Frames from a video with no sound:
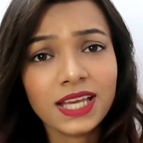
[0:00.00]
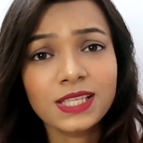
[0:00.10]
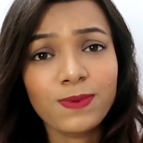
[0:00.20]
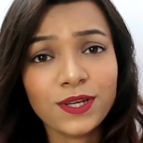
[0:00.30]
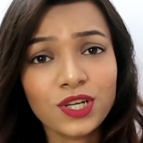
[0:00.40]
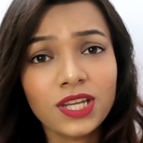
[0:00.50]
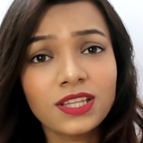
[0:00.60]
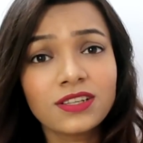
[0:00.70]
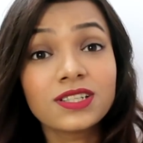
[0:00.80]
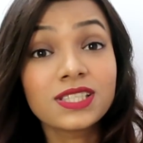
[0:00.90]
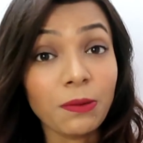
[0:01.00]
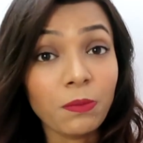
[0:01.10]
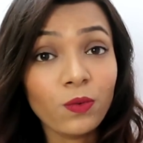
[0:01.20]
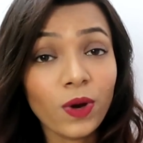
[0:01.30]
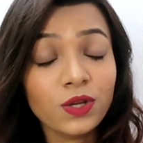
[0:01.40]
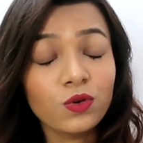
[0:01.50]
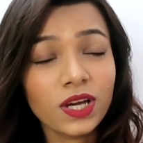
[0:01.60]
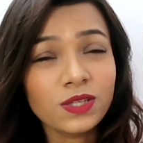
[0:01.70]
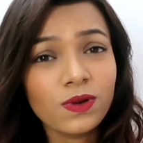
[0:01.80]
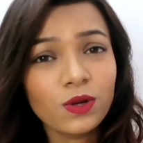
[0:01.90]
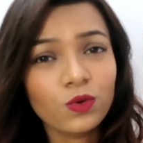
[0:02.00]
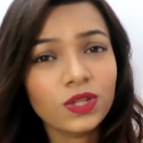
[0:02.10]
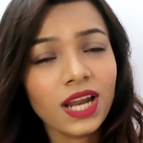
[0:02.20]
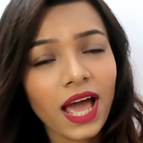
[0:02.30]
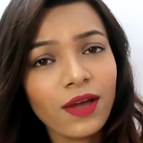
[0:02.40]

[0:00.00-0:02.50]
especially the December one, you guys will know that